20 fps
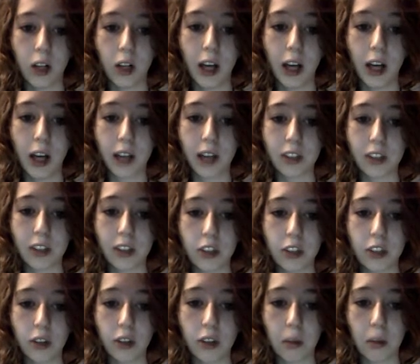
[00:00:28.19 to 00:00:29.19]
has
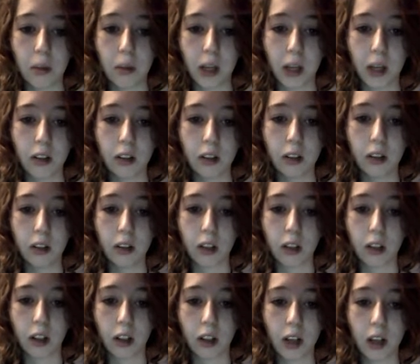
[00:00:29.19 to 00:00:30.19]
issued a medical
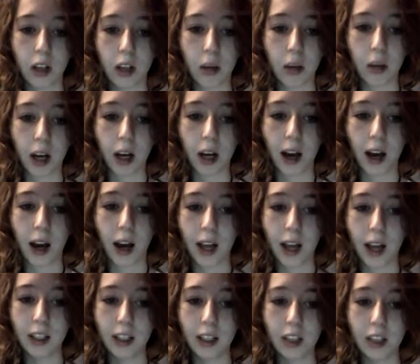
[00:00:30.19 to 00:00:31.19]
alert about a highly
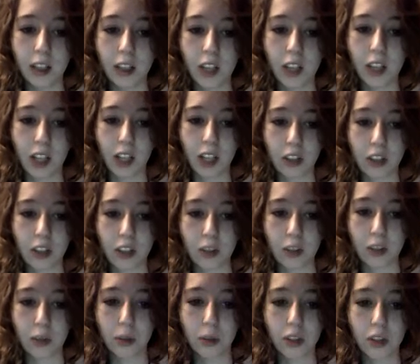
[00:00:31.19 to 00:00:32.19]
contagious,
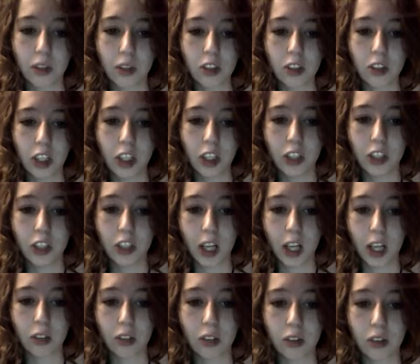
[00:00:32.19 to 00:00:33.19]
potentially
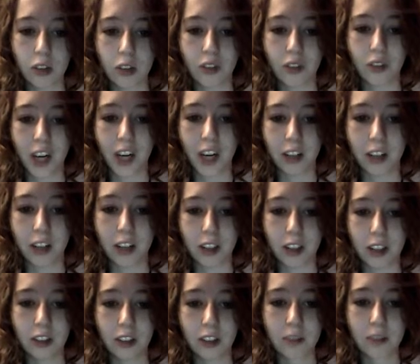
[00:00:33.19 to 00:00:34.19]
dangerous virus
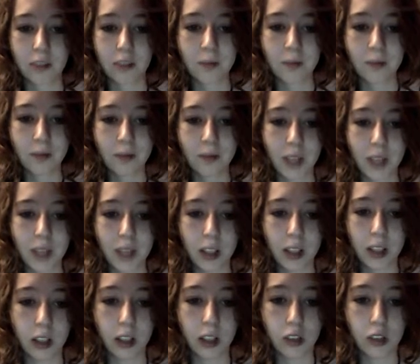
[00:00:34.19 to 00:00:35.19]
that
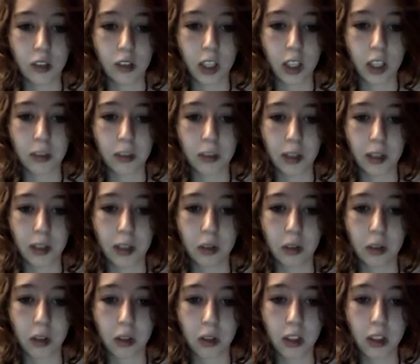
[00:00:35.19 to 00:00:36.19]
is transmitted
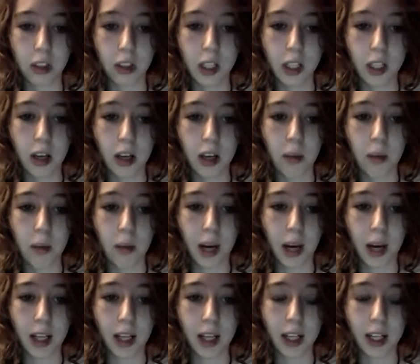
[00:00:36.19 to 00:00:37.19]
orally, by
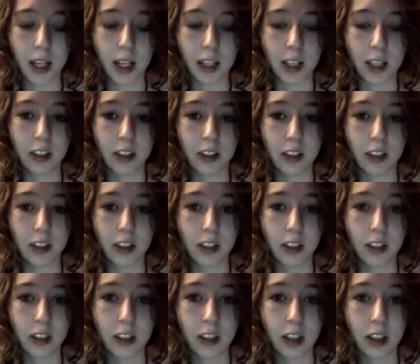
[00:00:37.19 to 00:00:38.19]
hand,
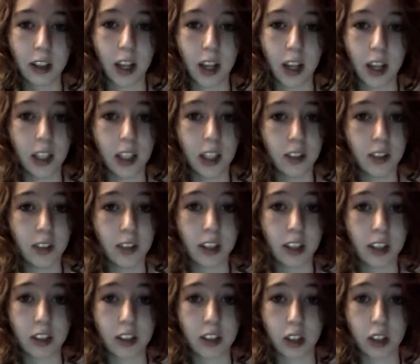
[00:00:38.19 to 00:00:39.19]
and even
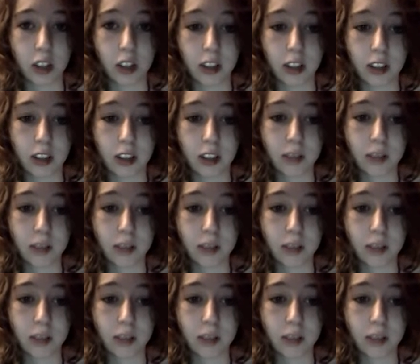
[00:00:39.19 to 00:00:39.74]
electronically.